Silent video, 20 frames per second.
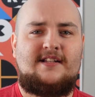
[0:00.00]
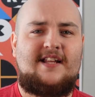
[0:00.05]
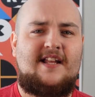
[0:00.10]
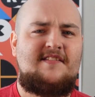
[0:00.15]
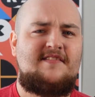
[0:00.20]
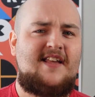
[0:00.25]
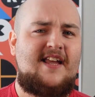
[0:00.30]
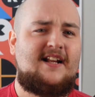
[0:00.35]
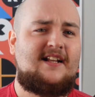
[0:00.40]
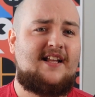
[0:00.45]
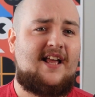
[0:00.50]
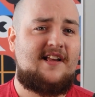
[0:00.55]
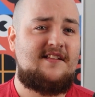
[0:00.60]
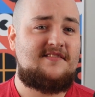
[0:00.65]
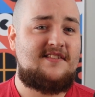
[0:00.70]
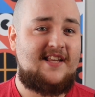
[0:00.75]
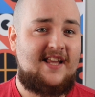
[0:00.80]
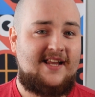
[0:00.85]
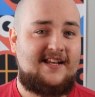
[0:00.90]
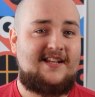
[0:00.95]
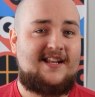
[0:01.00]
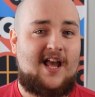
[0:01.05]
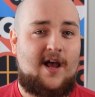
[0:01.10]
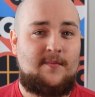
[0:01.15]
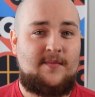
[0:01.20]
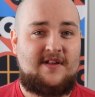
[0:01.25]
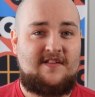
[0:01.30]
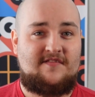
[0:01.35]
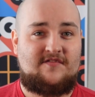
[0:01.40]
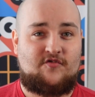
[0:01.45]
let's analyze the
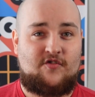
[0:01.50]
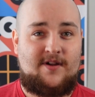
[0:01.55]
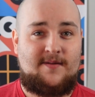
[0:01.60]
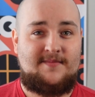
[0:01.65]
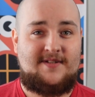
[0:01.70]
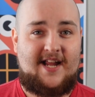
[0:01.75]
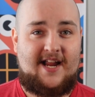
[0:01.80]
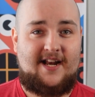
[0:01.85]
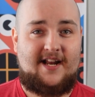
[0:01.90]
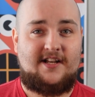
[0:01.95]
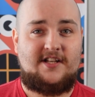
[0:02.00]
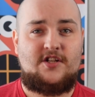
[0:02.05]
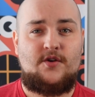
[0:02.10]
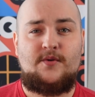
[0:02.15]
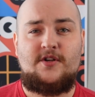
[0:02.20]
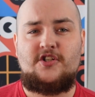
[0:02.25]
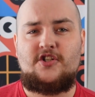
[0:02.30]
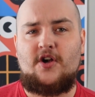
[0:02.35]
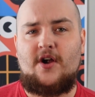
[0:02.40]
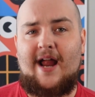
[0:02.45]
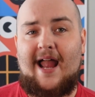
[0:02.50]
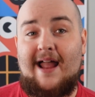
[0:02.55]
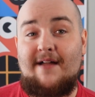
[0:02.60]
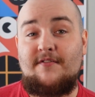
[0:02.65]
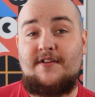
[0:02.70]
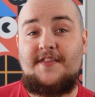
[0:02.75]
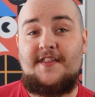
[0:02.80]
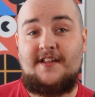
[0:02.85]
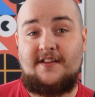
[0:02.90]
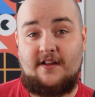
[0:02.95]
incoming stream data to ensure
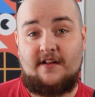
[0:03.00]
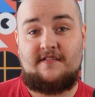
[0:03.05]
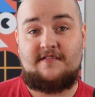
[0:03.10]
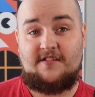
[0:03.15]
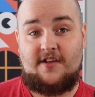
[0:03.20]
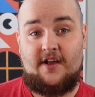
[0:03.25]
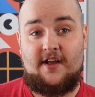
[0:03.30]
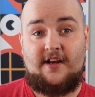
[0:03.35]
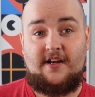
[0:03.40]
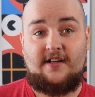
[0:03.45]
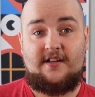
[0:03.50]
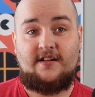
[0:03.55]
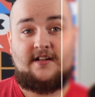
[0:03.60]
everything looks good.